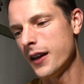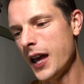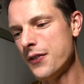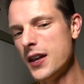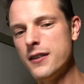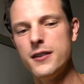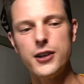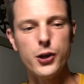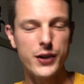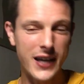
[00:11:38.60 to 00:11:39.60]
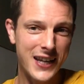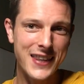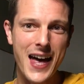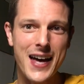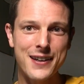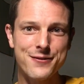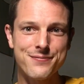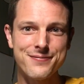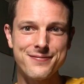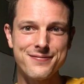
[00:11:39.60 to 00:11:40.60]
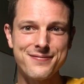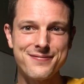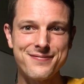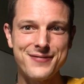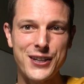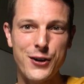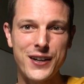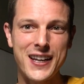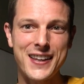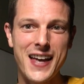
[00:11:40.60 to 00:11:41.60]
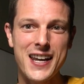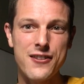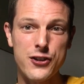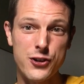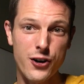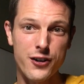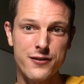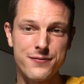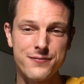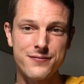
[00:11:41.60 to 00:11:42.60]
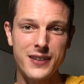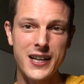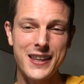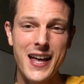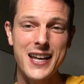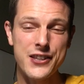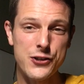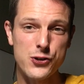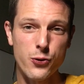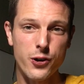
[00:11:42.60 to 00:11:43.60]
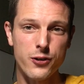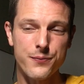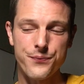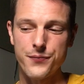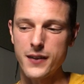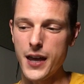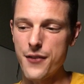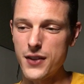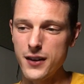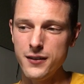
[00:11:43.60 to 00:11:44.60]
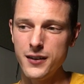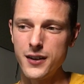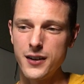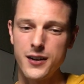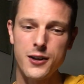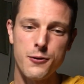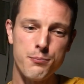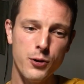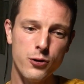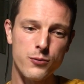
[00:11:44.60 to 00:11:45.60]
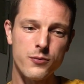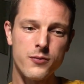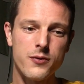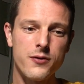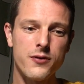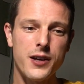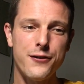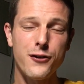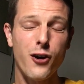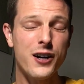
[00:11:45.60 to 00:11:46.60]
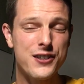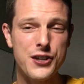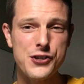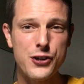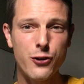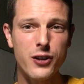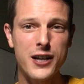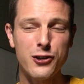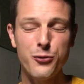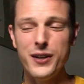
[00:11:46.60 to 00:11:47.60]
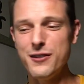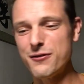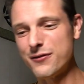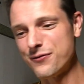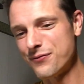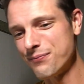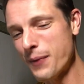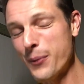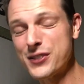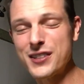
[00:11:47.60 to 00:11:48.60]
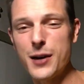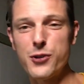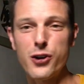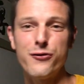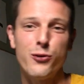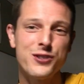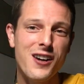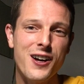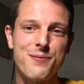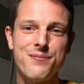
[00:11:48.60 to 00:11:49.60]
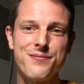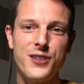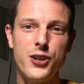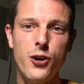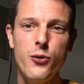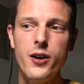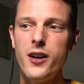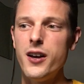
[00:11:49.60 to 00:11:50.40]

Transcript: And then, getting that in the dirt, getting that in the soil. And then, boom, if you've already teaching online a little bit, maybe it's time to go full time, you know,